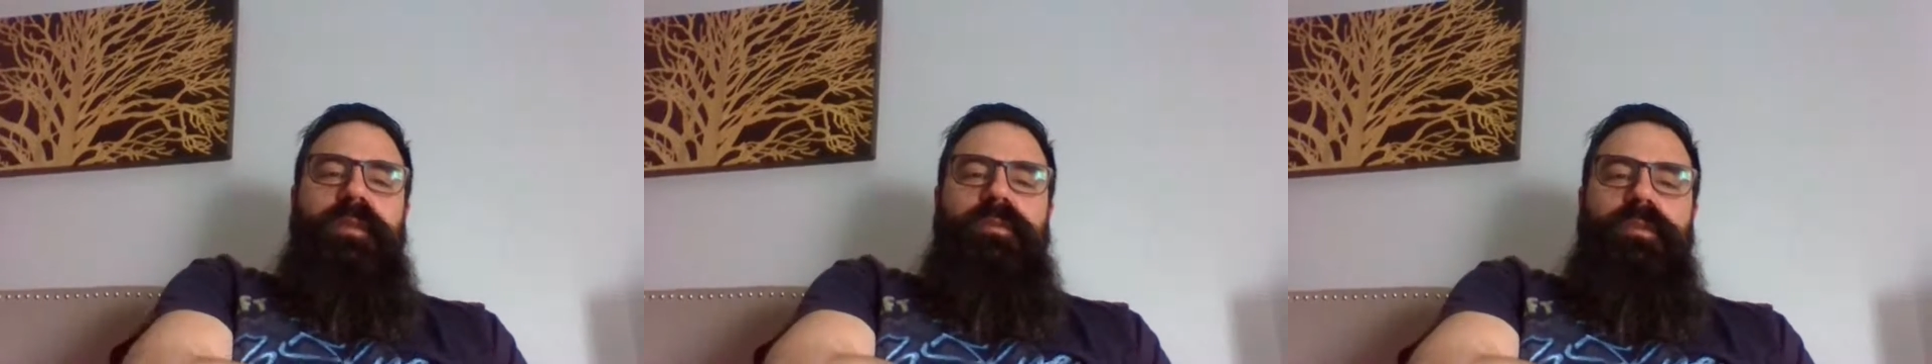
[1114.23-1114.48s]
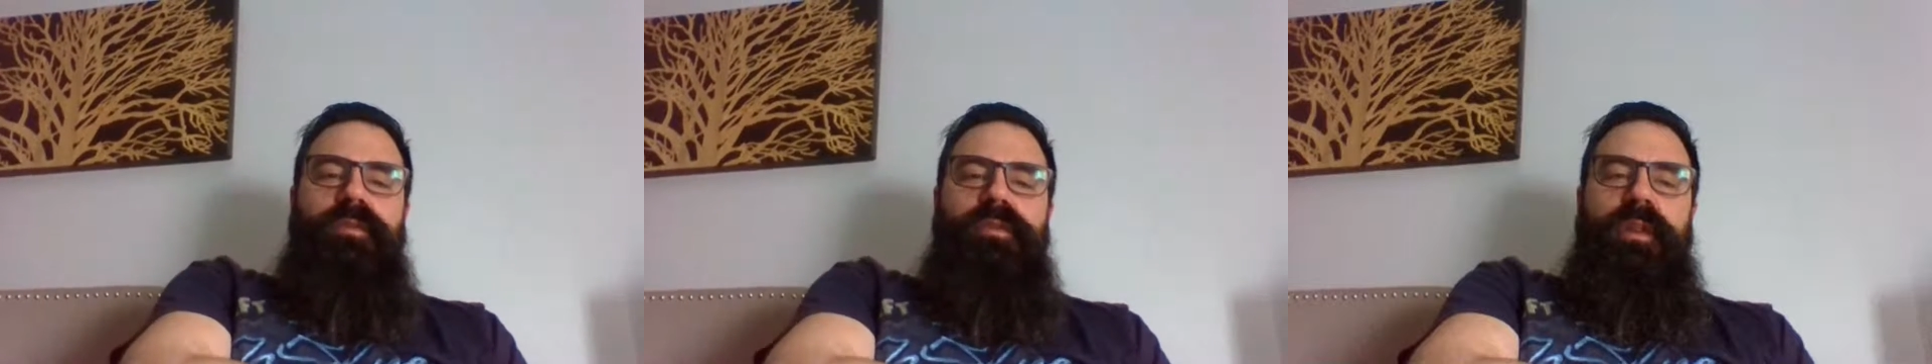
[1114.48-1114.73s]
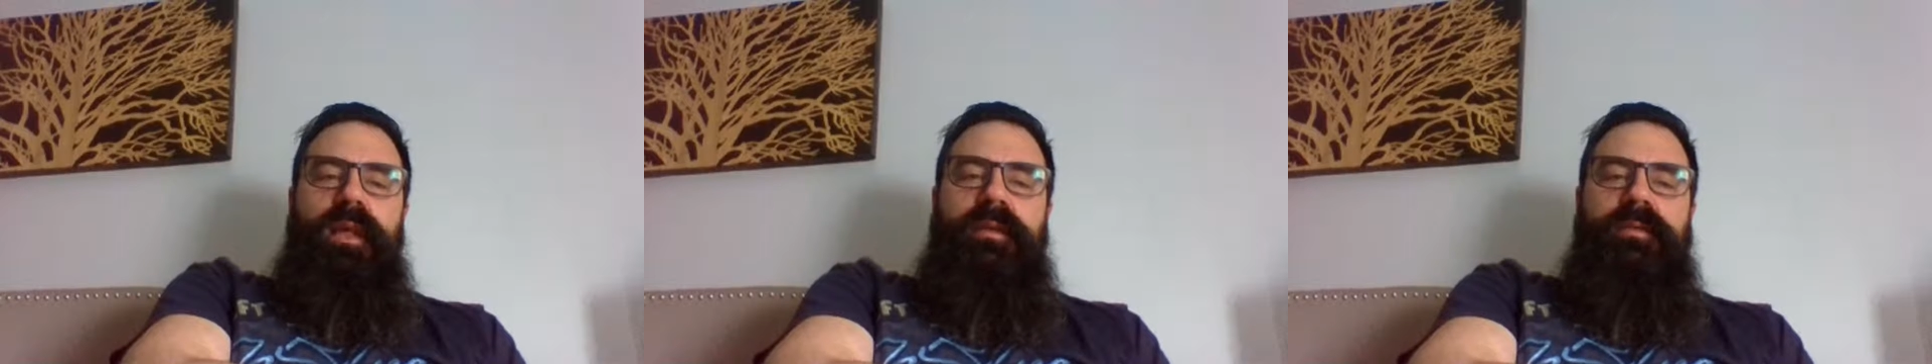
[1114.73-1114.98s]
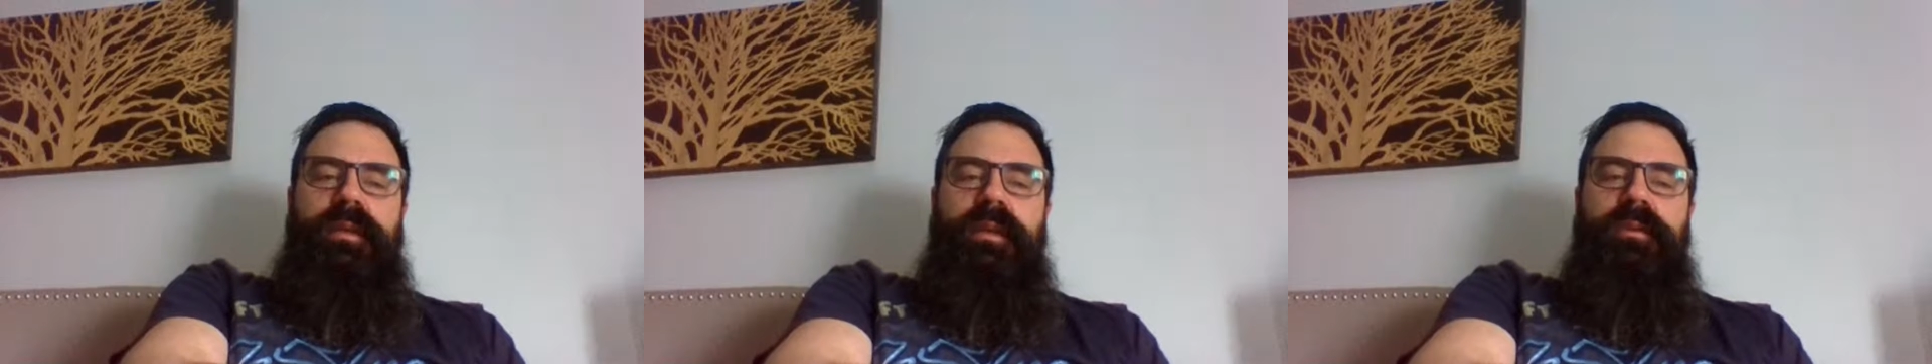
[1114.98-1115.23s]
So
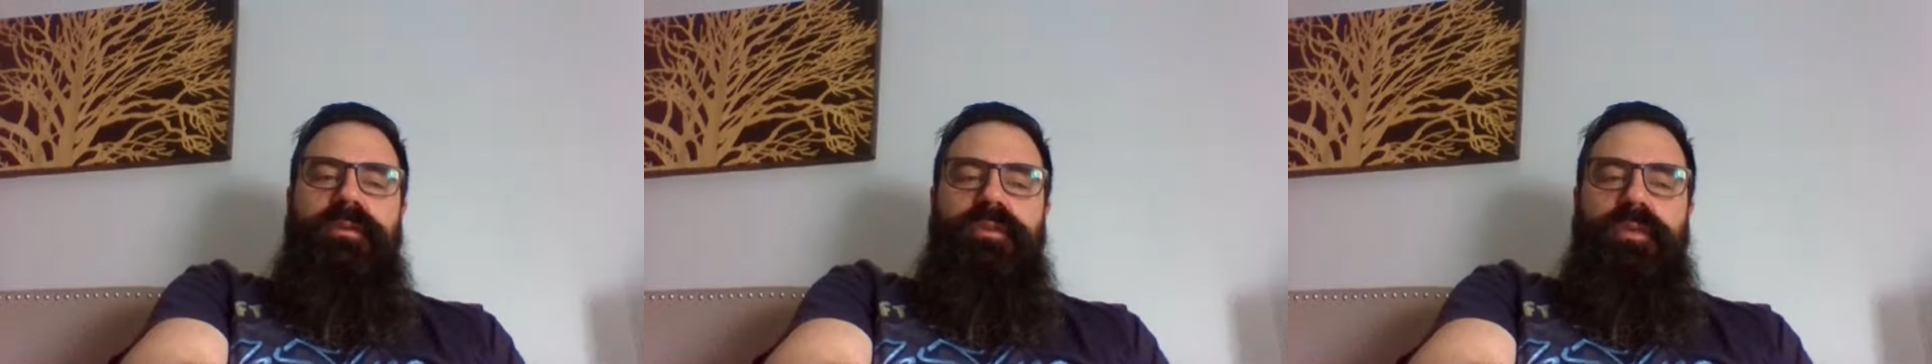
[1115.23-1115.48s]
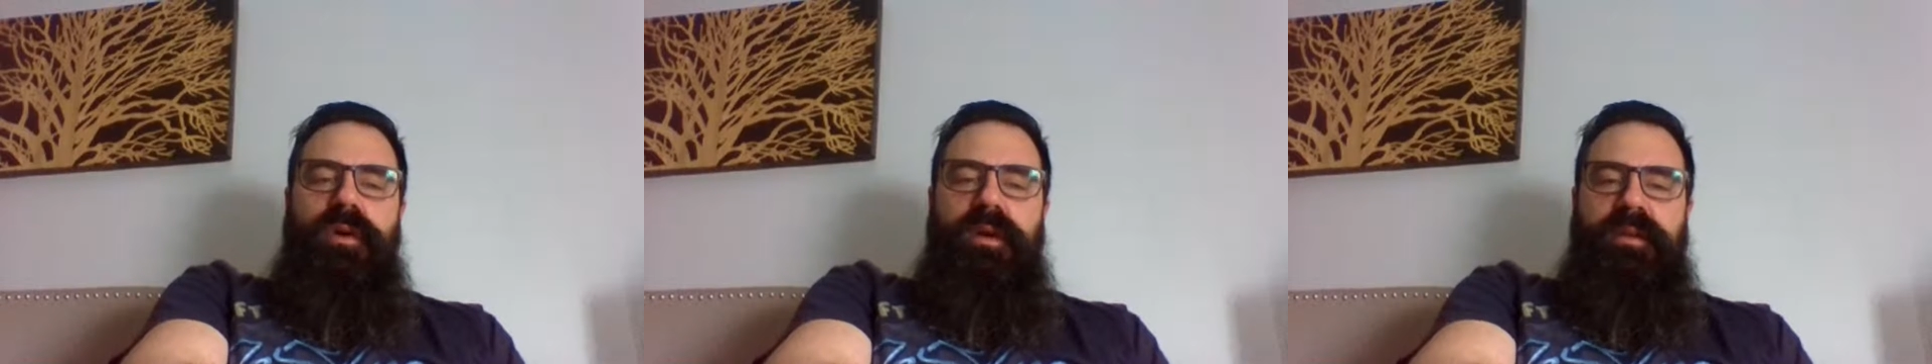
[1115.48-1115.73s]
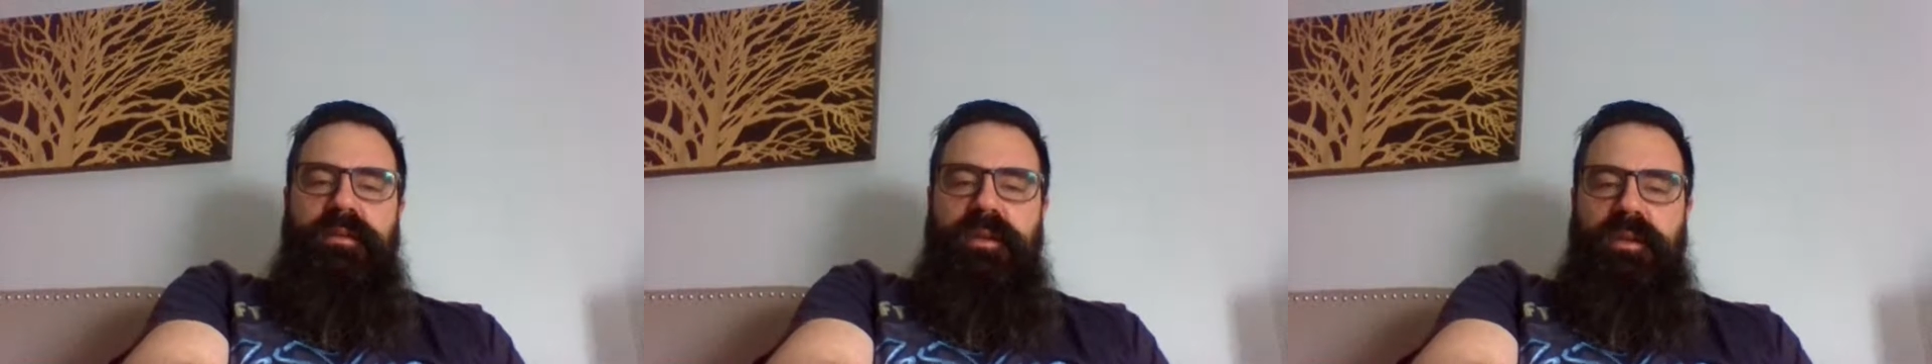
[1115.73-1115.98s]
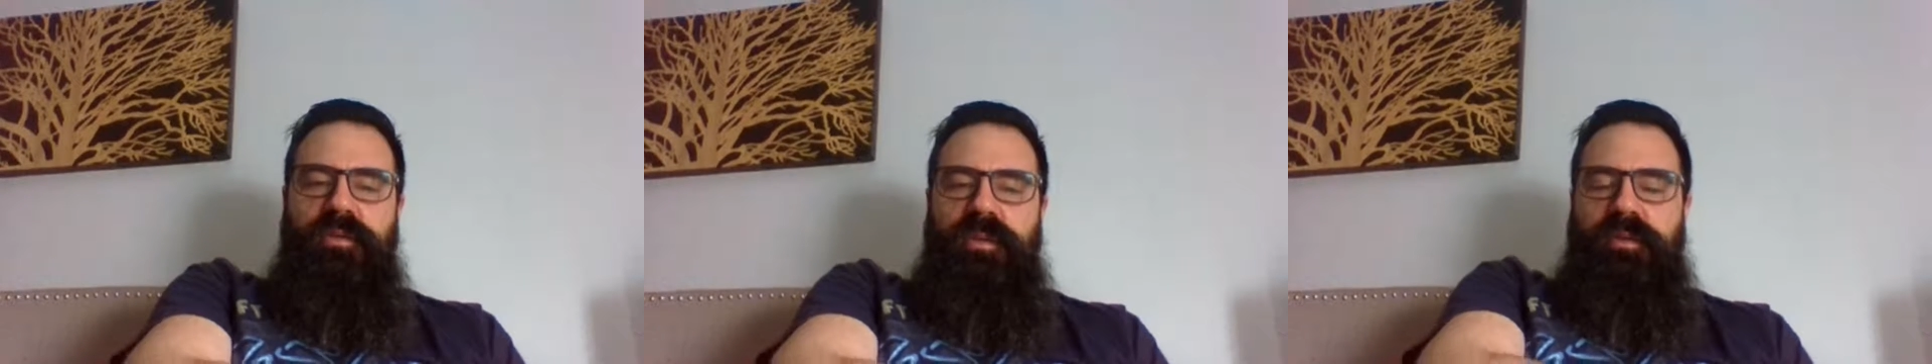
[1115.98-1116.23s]
slide 10, you are
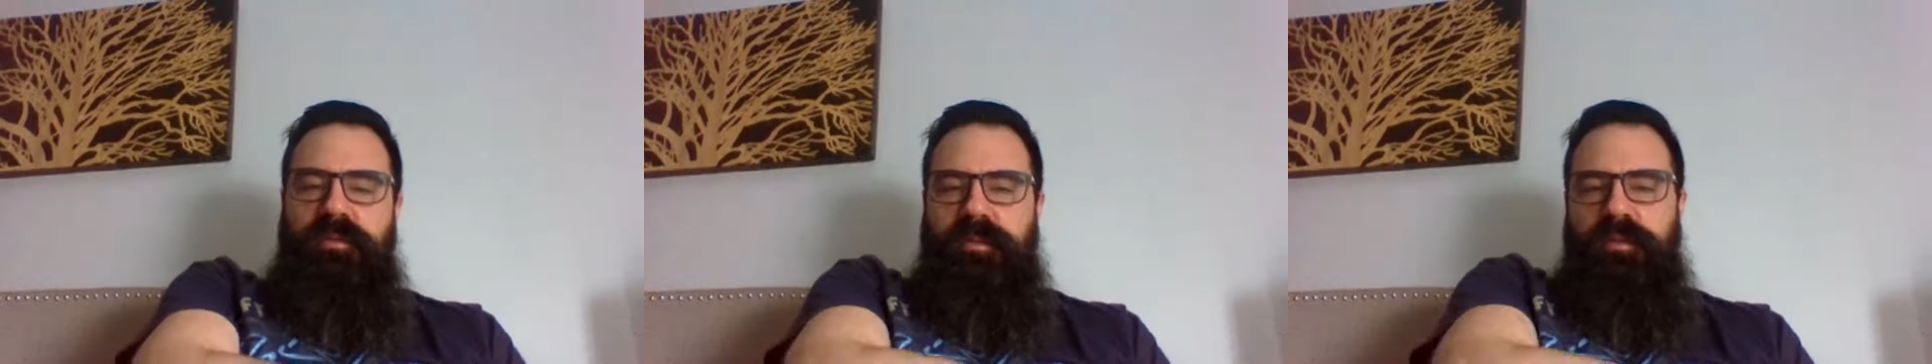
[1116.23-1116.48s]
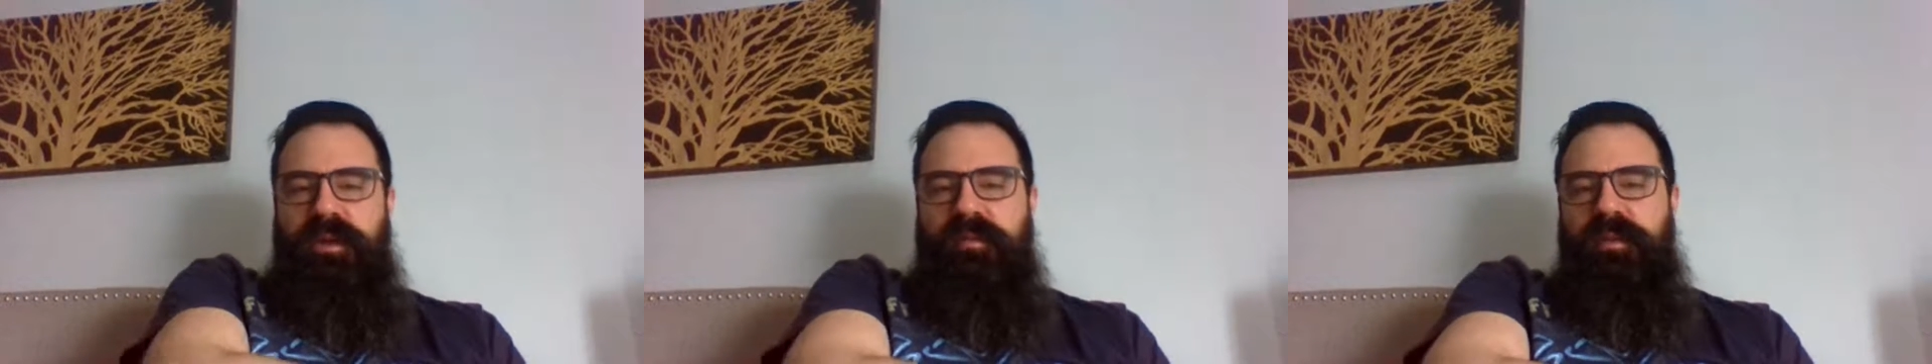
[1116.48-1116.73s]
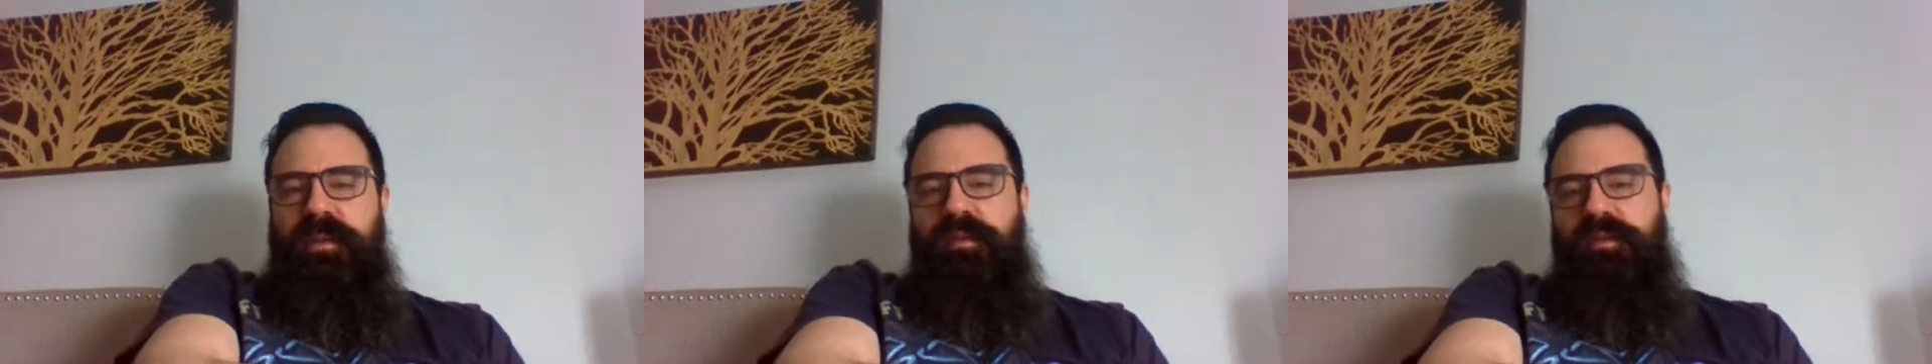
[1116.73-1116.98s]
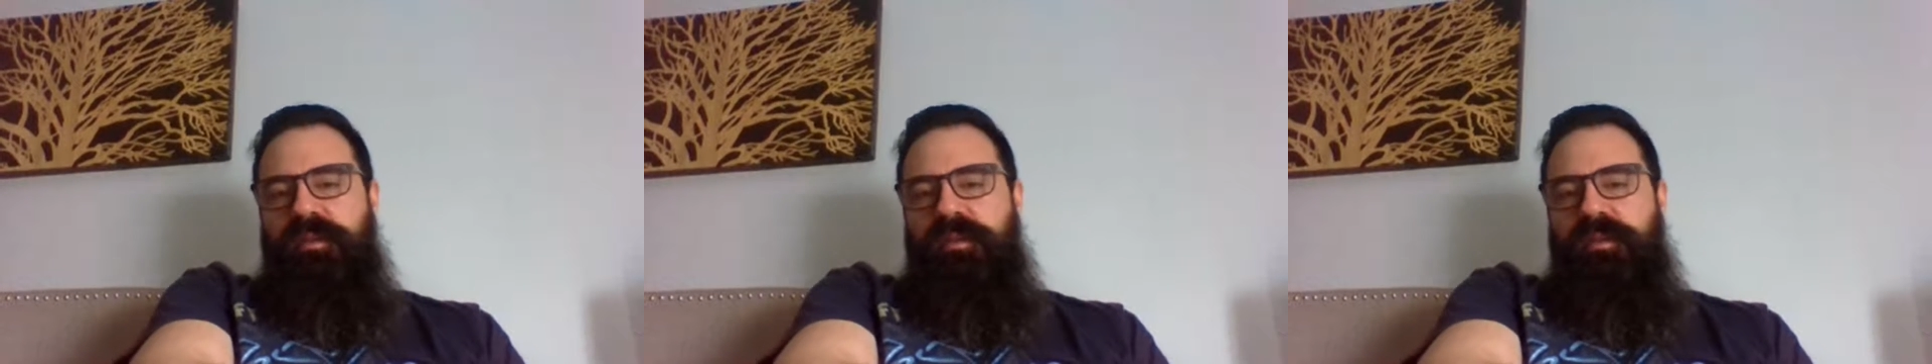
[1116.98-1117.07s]
continuing to view that video.